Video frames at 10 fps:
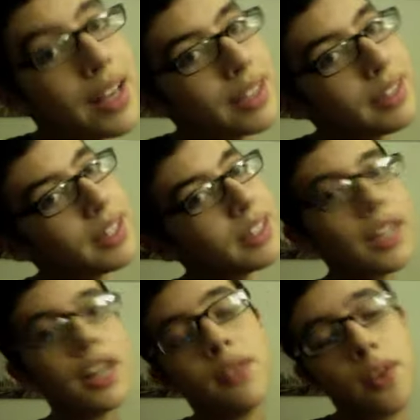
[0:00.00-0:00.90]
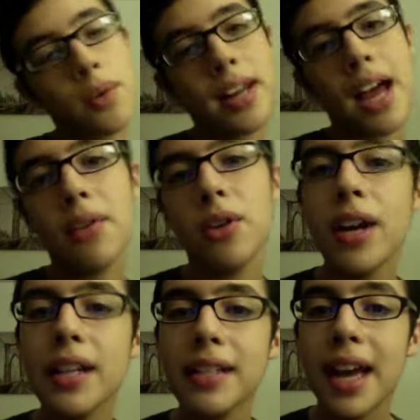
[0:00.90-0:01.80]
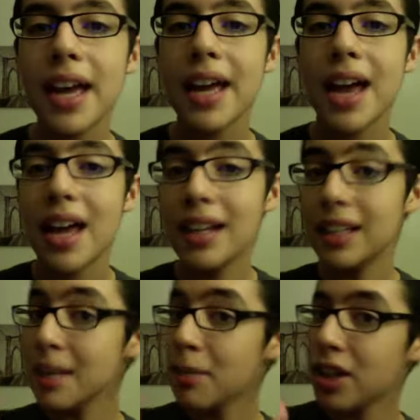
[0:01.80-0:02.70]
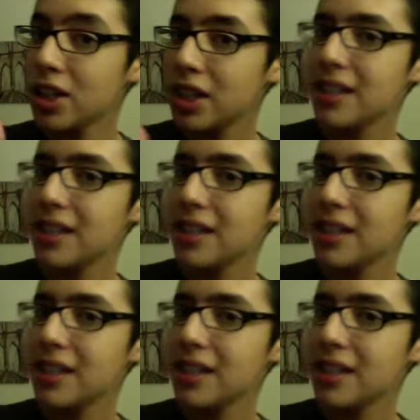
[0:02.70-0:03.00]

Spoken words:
See you later, everyone. Have a great day and keep watching.